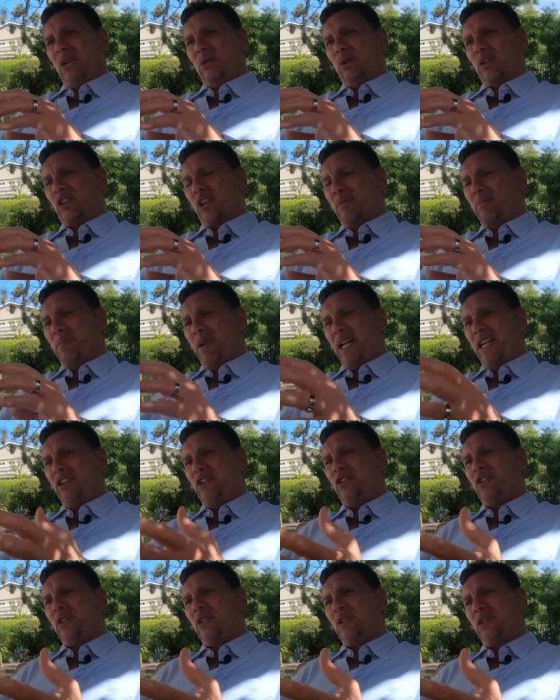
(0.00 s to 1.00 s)
was a
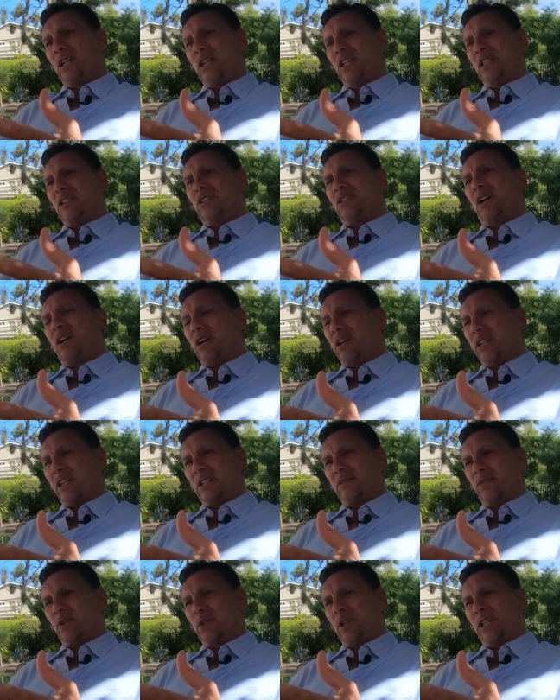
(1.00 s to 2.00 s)
major target
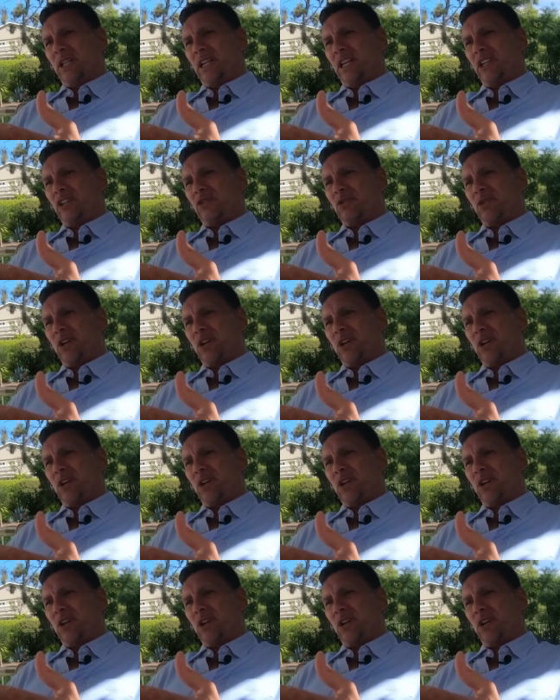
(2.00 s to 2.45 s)
of organized